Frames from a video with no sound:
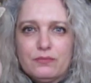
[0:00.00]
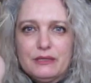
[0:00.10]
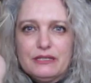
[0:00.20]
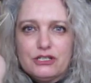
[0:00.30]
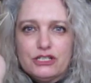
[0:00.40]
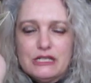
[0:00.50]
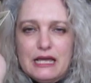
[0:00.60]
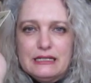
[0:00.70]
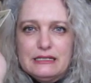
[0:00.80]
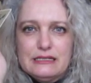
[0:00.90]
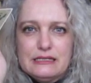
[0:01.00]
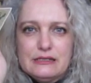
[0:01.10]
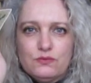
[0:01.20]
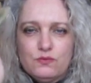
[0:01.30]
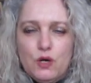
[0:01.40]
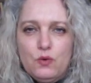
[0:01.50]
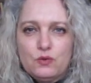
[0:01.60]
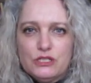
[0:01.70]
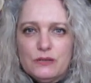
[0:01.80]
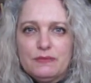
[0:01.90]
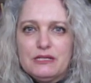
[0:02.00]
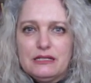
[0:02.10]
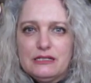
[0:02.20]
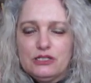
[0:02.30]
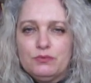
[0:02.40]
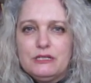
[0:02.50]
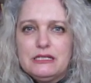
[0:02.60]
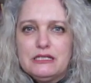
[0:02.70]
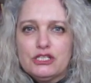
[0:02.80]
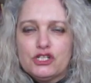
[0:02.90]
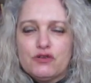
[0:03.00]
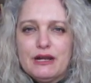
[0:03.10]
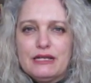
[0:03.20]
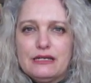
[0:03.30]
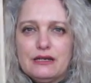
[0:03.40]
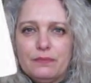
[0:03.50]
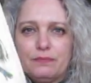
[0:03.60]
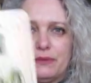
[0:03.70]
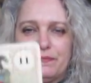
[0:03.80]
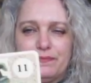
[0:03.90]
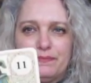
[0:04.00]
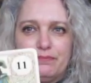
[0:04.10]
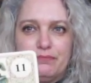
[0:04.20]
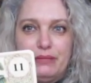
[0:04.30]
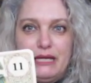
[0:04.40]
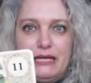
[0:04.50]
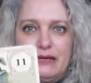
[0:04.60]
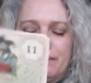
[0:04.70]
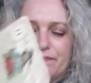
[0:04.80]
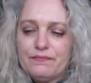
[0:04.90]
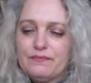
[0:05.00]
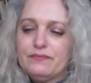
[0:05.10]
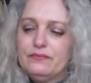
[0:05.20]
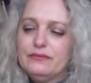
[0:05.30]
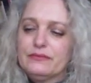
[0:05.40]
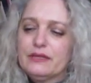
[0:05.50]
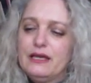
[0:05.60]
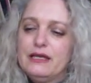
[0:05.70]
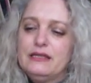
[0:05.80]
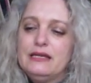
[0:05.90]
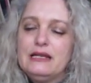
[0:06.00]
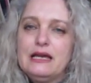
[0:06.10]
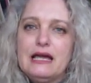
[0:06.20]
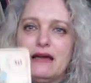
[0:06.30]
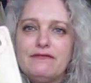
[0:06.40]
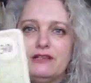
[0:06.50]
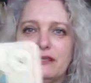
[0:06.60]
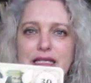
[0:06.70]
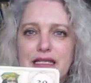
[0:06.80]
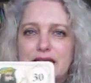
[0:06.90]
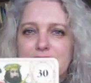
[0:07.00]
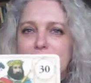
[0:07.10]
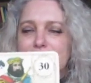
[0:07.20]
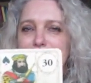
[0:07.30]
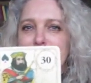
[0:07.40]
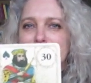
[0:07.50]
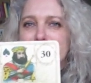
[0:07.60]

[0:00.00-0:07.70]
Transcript: but there's like this, whoa, something needs to be straightened up. Bing. And then I have the lilies,